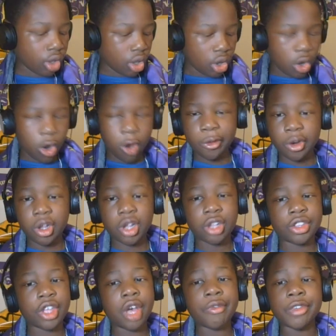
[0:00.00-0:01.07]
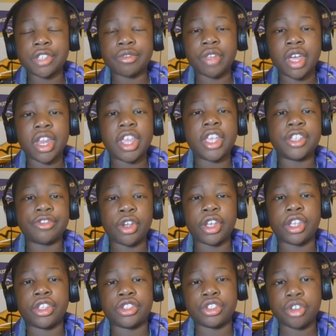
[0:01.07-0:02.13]
overall, the offensive line is very
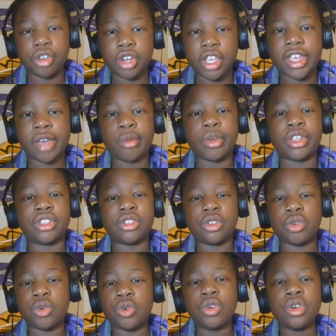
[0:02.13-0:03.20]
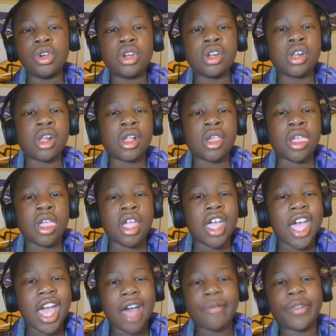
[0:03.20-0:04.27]
concerning, and we do
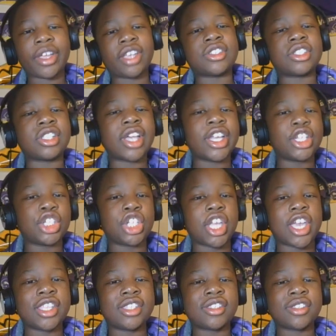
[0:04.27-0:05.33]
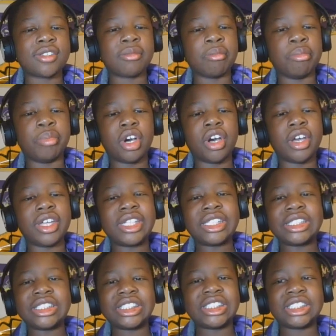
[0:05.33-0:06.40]
have like a slight chance, but
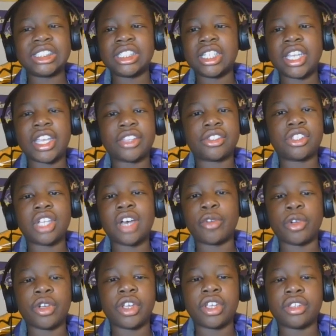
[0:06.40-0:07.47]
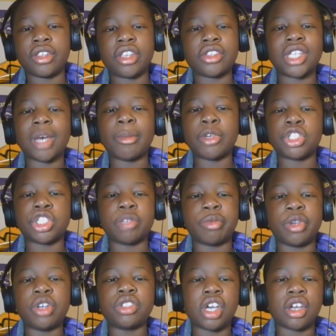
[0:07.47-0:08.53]
it's not much to
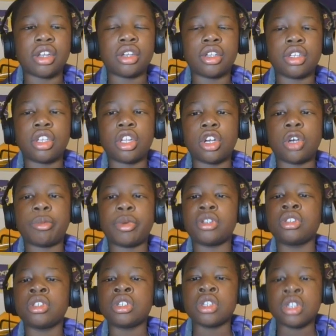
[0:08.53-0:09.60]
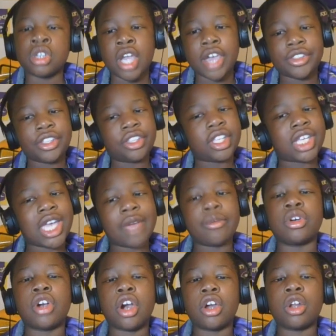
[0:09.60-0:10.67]
build on, you know. But I think that Kevin
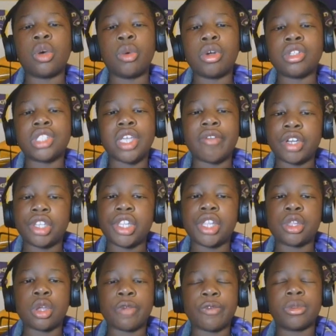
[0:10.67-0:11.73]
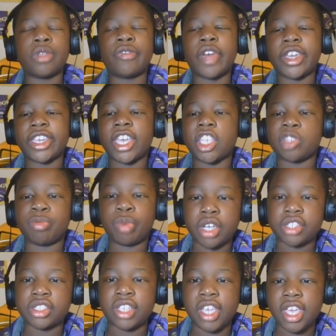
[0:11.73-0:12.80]
O'Connell will definitely learn from the
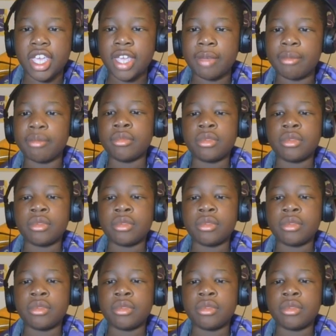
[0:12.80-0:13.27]
Vikings-Bucks game.